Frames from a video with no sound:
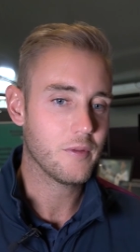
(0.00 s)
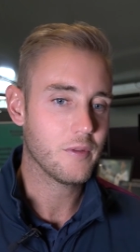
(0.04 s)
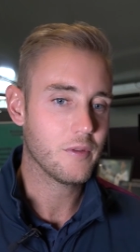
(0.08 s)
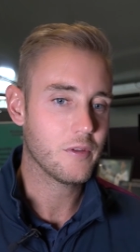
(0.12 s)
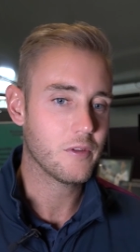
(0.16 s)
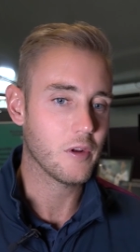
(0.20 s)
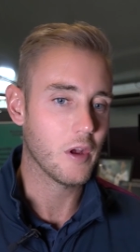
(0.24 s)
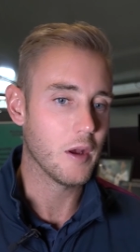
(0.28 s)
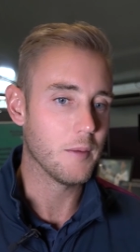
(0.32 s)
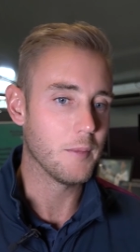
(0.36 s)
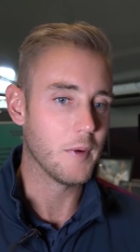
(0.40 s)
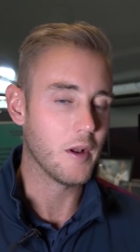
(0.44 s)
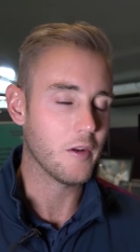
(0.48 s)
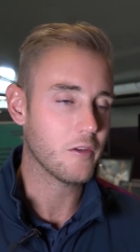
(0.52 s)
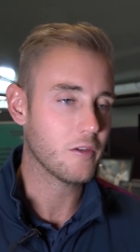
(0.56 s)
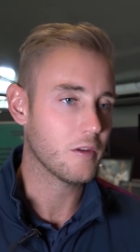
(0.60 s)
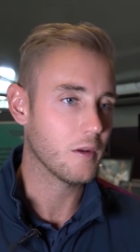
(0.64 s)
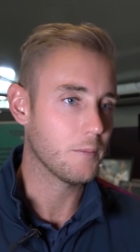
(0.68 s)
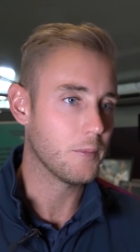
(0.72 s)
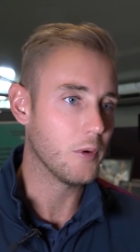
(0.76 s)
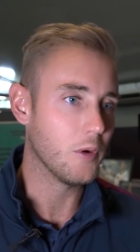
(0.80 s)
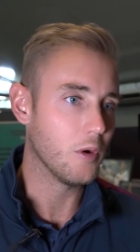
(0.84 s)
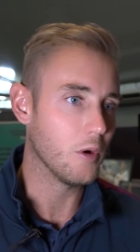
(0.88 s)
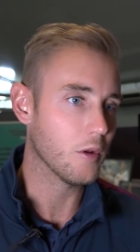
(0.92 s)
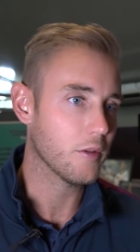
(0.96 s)
so much
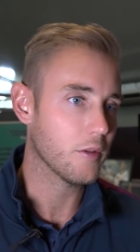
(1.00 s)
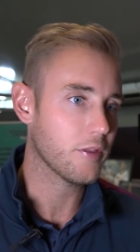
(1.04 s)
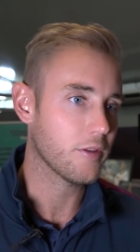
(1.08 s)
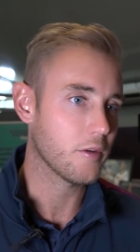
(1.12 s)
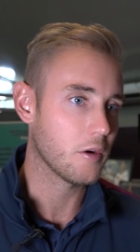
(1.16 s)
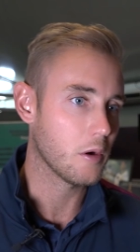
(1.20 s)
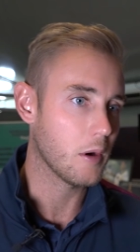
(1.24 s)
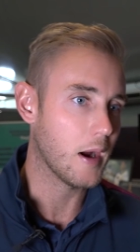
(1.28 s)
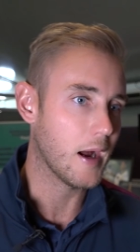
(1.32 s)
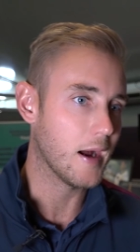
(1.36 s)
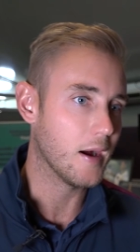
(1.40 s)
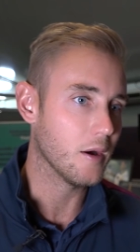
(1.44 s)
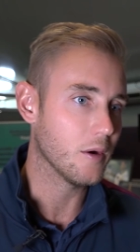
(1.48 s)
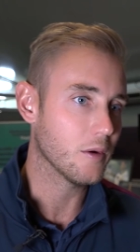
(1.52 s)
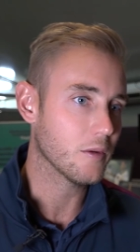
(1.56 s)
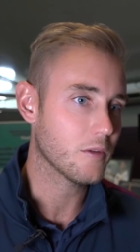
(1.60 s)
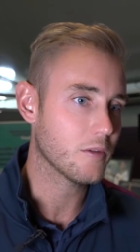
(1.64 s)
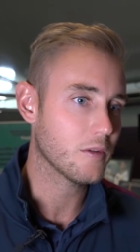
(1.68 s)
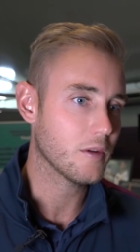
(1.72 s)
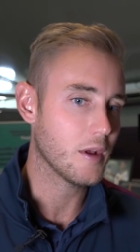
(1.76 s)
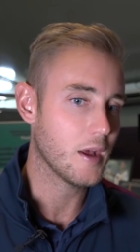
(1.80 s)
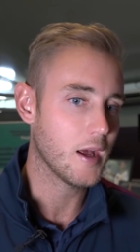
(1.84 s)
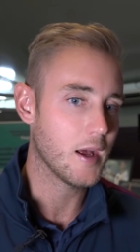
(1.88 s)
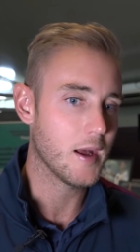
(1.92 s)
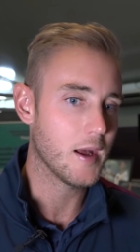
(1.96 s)
support
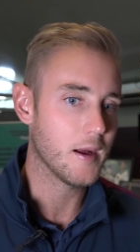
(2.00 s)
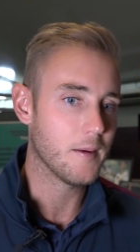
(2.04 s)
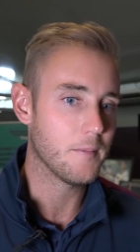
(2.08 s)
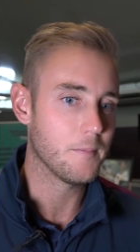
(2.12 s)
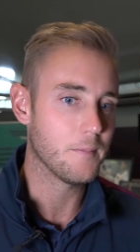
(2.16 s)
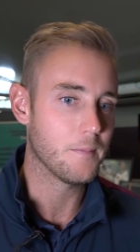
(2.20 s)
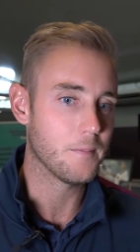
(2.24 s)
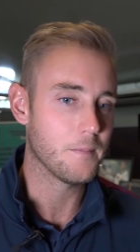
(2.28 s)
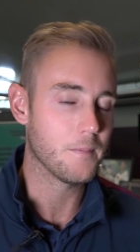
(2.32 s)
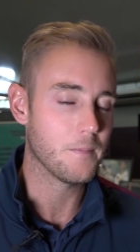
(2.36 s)
throughout um,